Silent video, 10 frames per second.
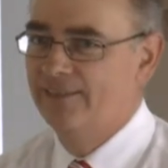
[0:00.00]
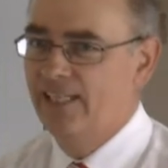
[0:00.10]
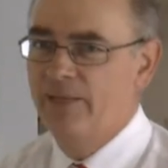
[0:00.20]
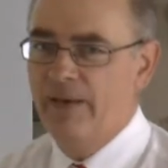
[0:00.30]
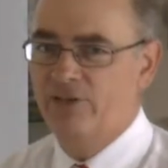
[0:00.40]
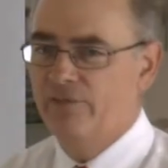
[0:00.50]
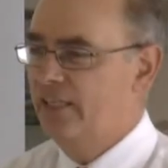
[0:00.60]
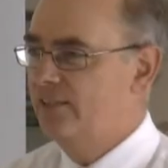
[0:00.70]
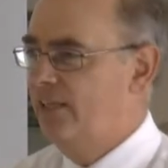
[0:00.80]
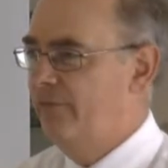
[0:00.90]
In the manner of
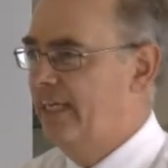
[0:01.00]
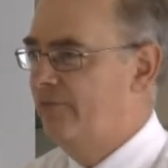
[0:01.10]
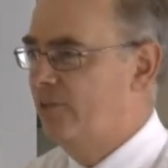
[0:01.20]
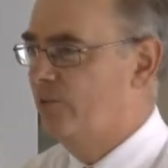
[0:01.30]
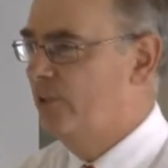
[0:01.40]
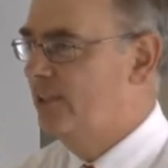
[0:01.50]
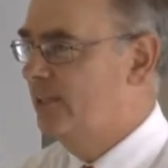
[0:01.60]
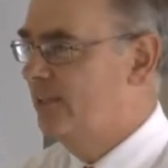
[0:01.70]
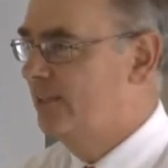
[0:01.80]
that TV advert, what is it?